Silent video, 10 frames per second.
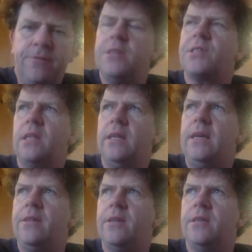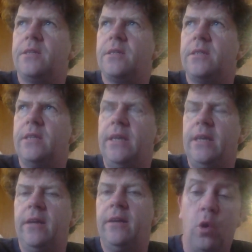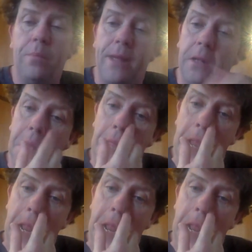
Firstly, that the doorbell,